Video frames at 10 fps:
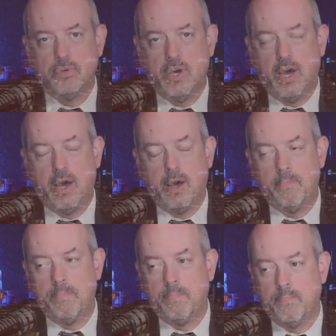
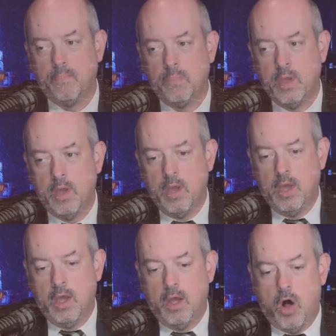Um,
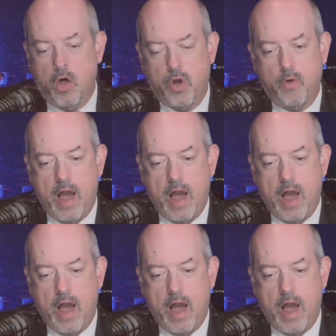although